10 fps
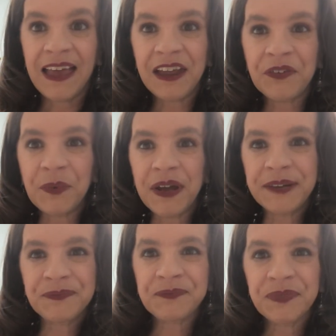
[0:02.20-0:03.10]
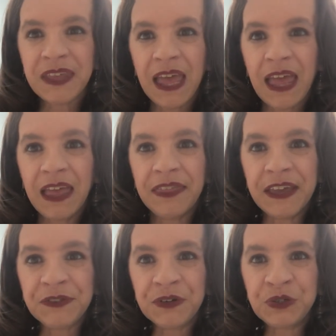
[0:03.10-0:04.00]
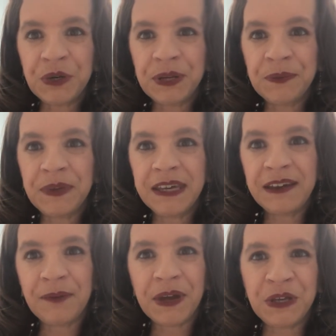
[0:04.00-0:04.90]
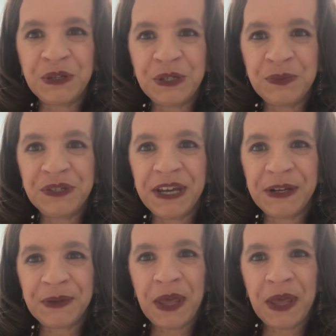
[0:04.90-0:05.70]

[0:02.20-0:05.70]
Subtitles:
everyone, thanks for joining me on my YouTube channel.